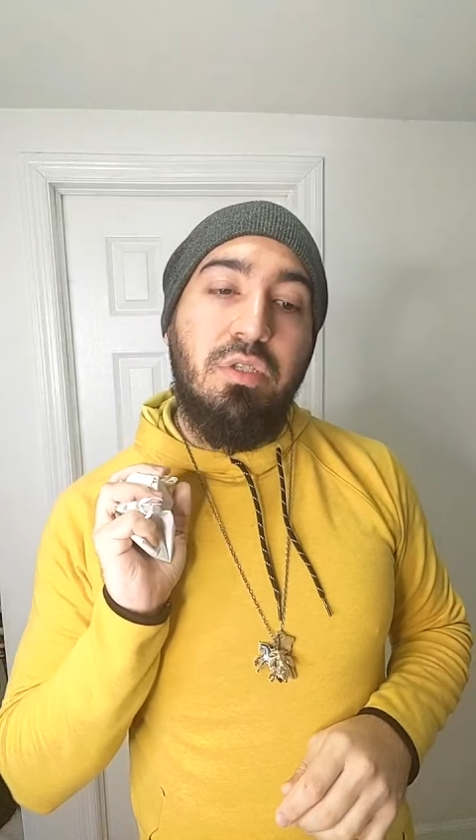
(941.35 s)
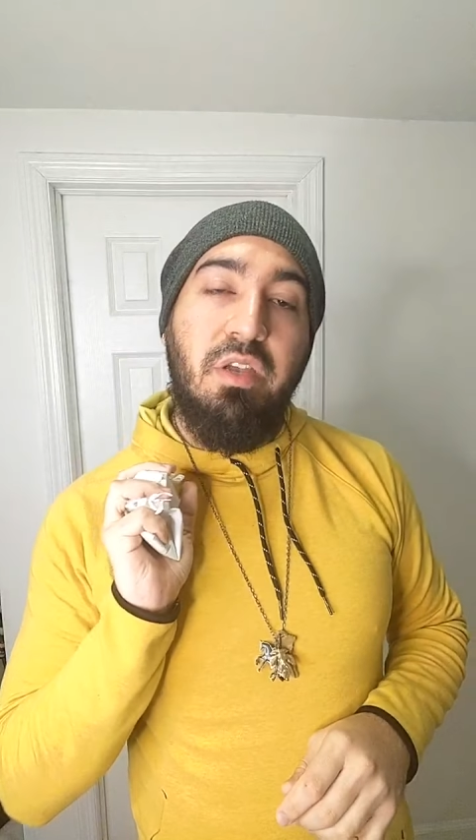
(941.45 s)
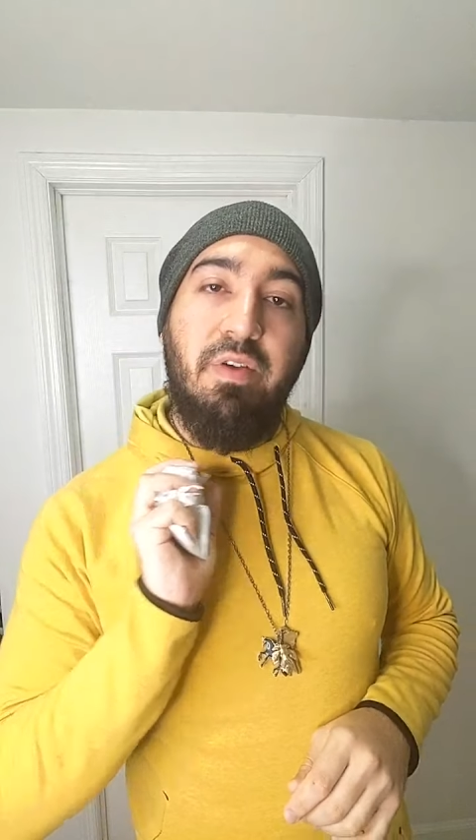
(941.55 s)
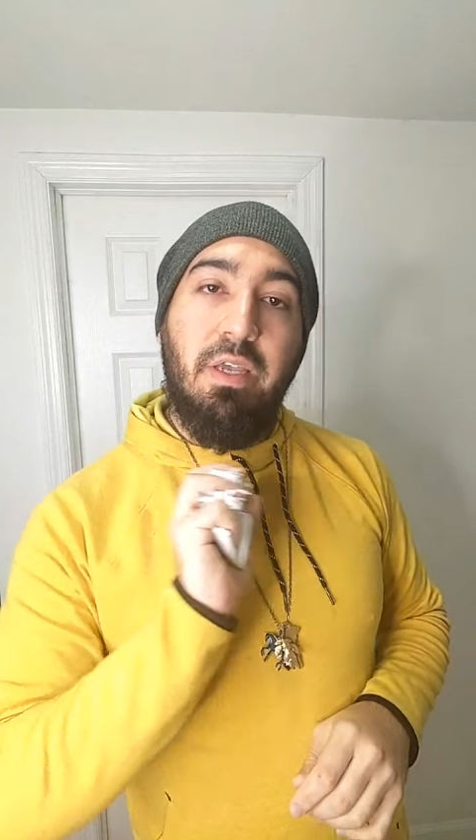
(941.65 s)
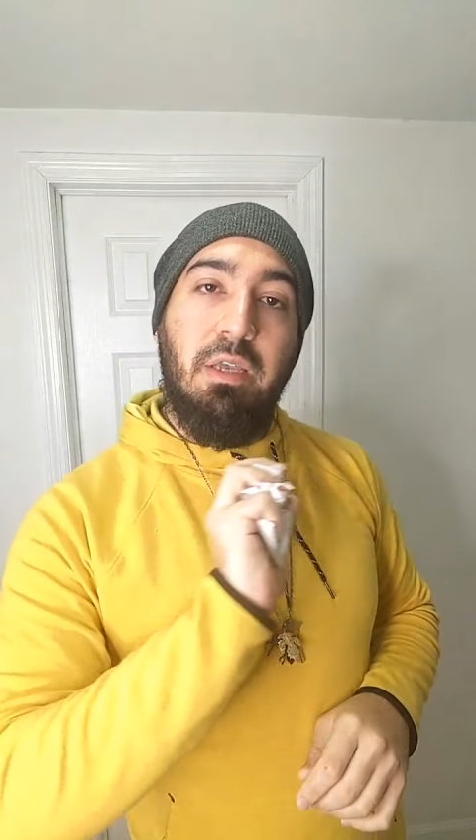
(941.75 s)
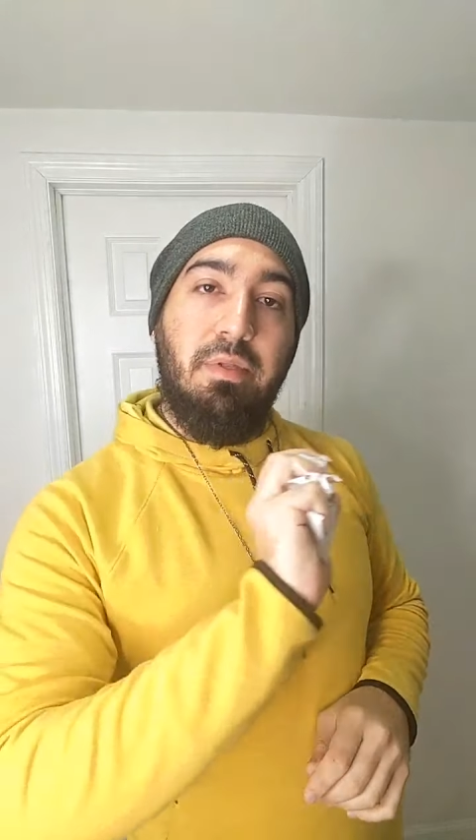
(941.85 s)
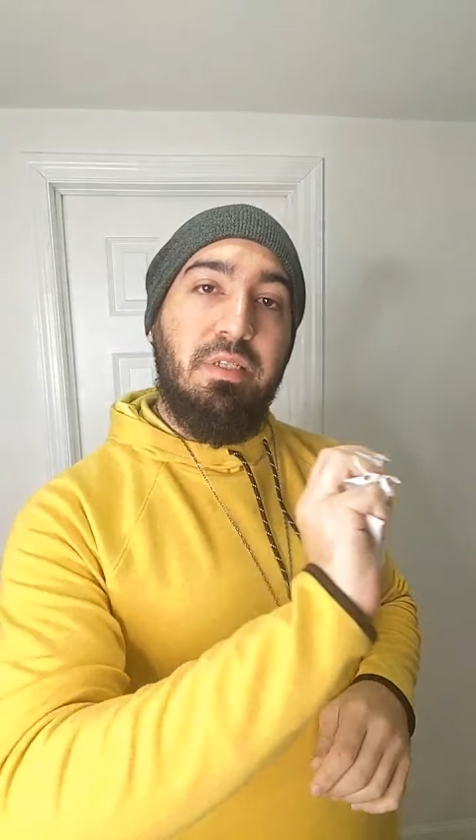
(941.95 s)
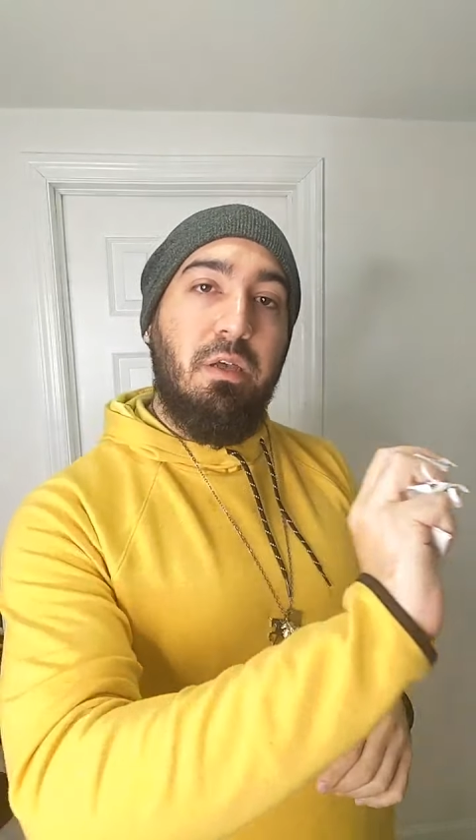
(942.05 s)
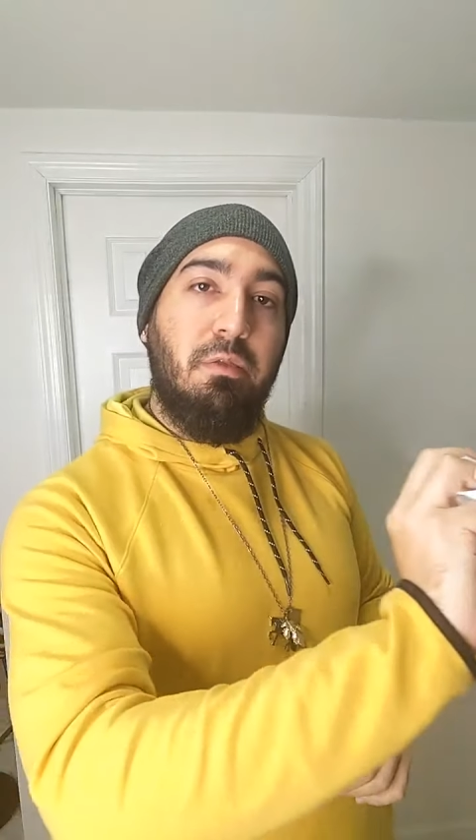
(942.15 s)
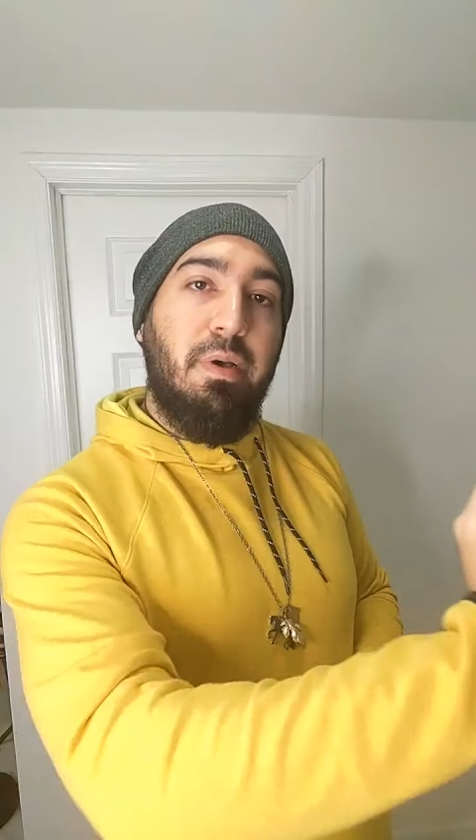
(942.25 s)
if I give this
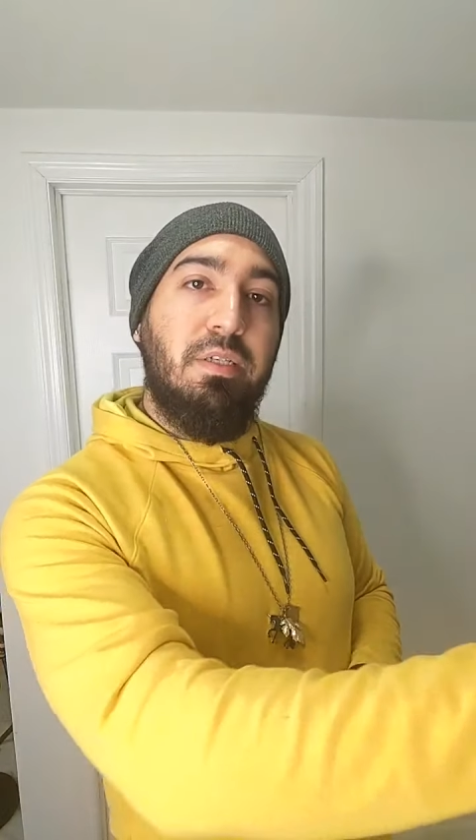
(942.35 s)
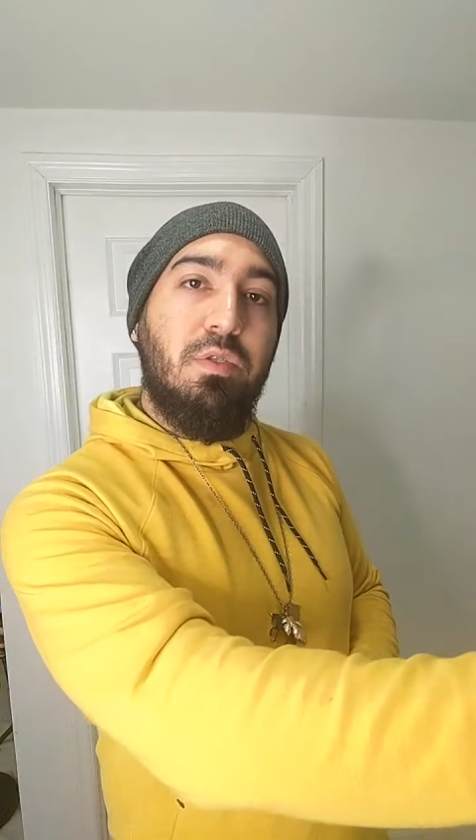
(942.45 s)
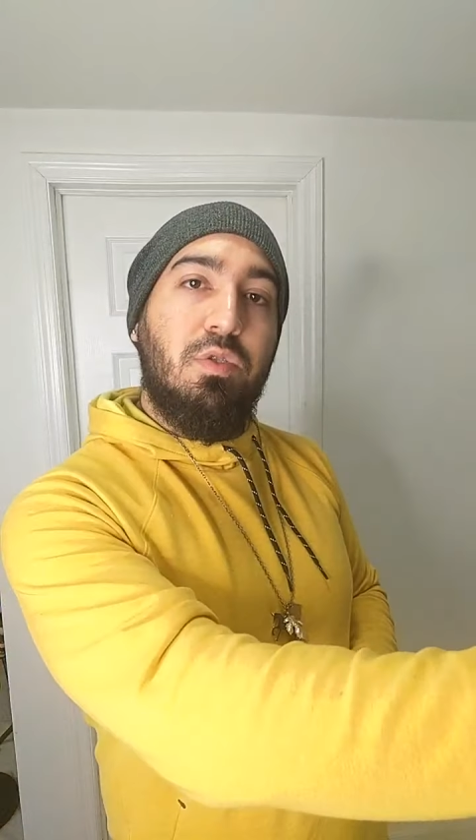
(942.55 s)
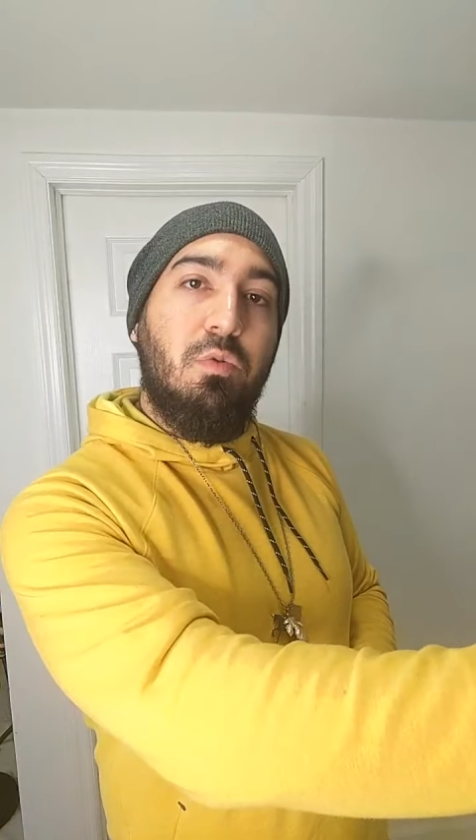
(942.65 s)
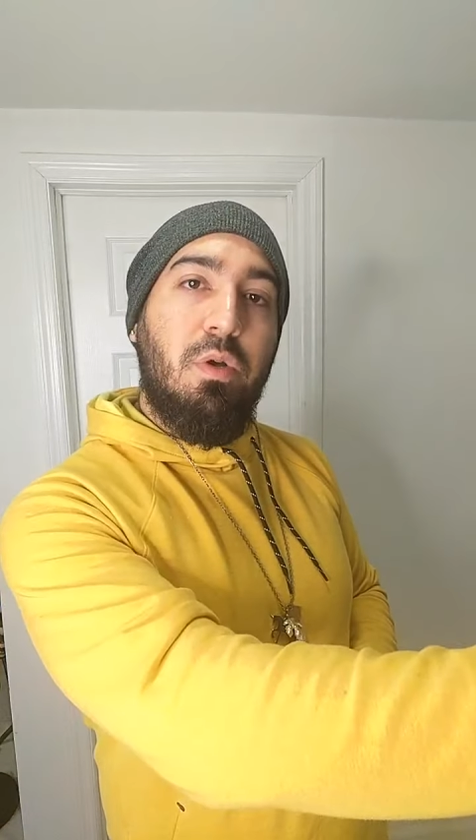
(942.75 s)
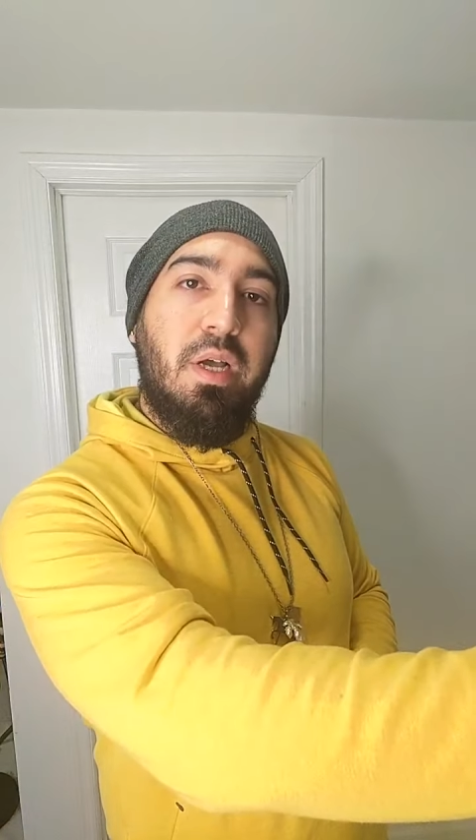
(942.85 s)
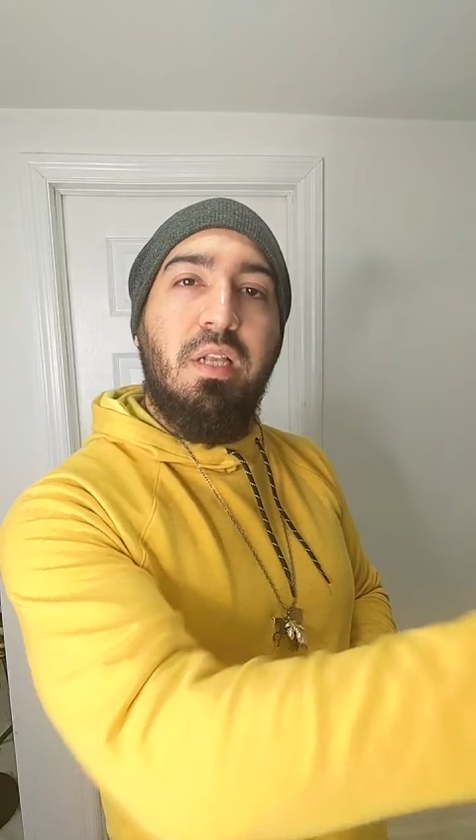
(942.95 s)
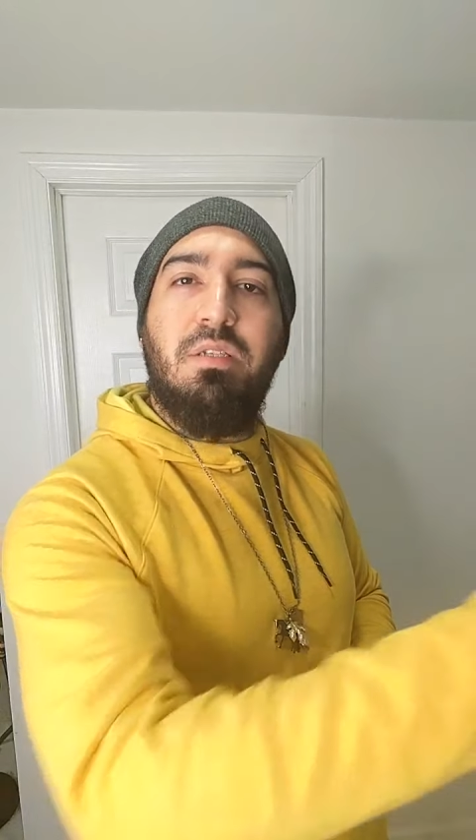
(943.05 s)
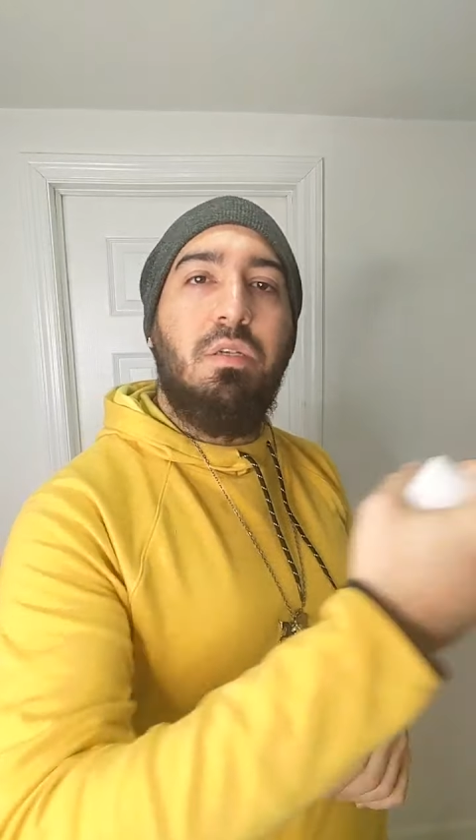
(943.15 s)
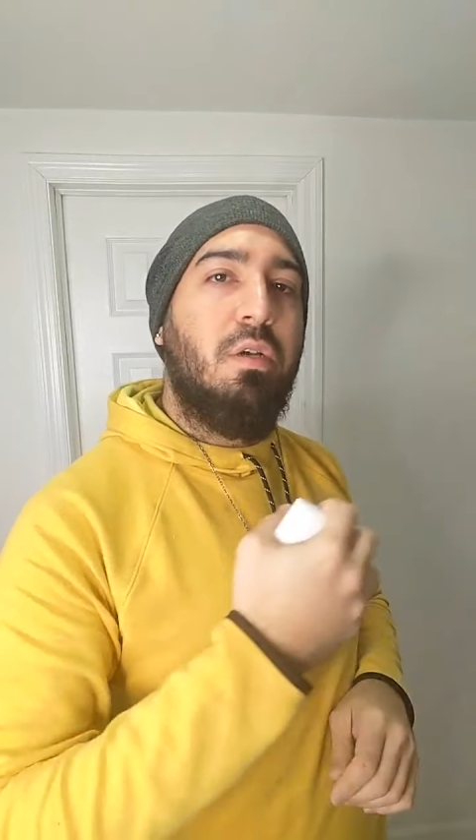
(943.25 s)
advice to someone else